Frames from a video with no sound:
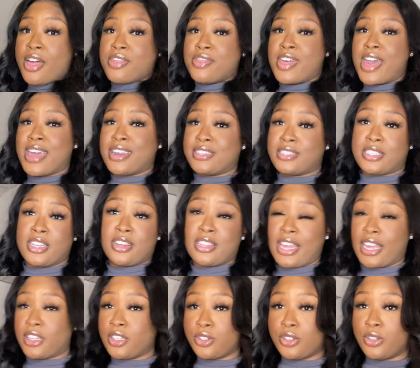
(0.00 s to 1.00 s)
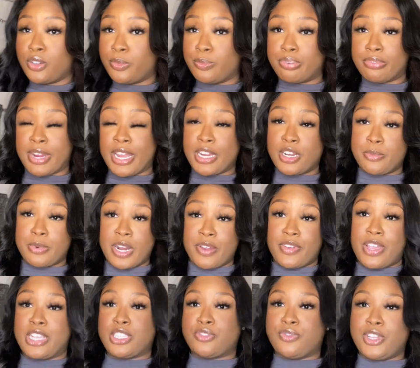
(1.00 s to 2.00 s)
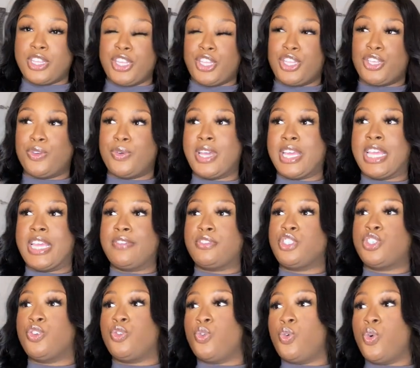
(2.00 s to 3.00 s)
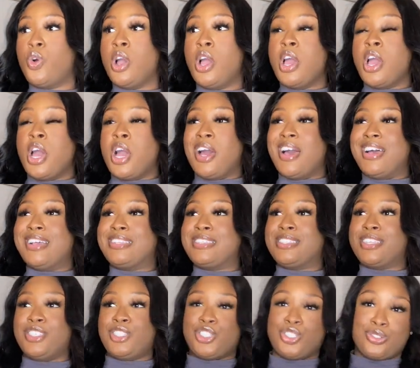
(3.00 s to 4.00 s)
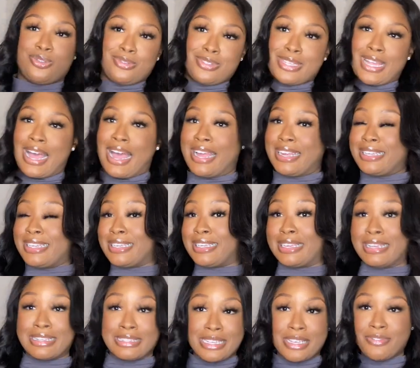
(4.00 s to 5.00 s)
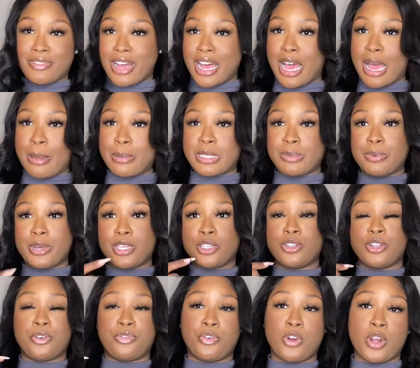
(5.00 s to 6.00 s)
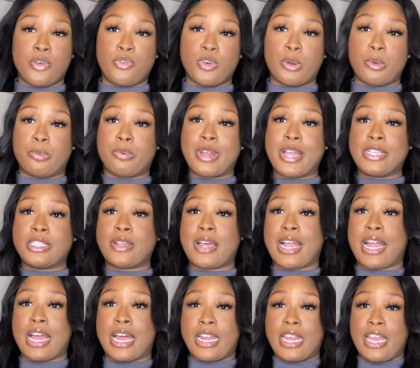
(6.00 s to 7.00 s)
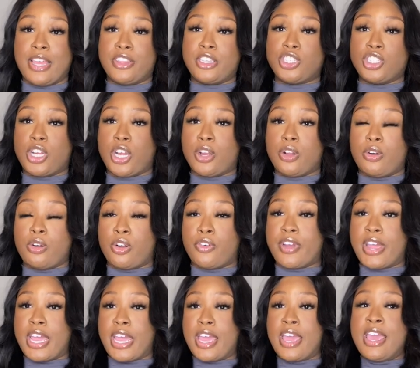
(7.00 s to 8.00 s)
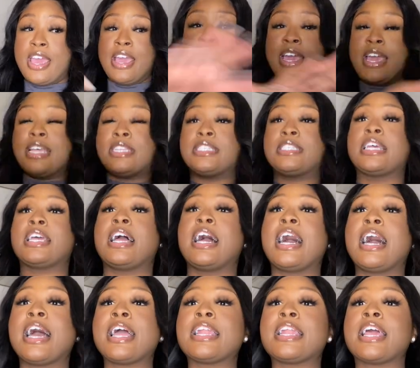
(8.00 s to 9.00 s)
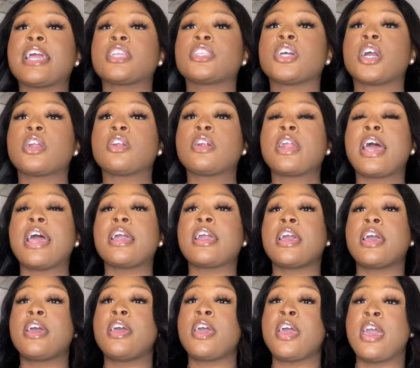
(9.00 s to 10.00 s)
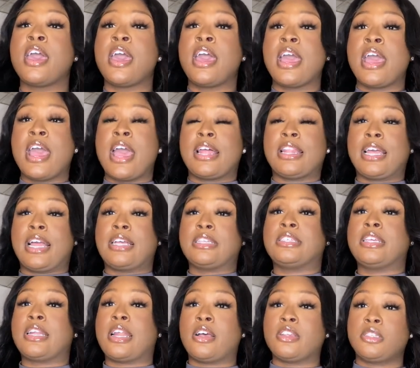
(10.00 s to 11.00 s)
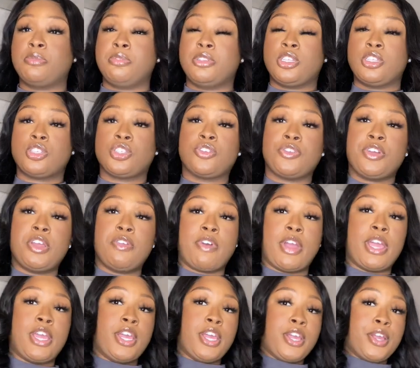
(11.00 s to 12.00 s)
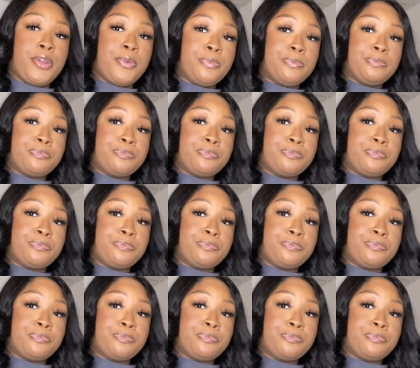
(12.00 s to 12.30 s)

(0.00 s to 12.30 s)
that is their like little brand or whatever. It's really cute. It gives you essentials, kind of Yeezy vibes, but you know, for affordable price. I got it in this charcoal gray. Is it a high neck turtleneck? And like I said, I'll split the screen right here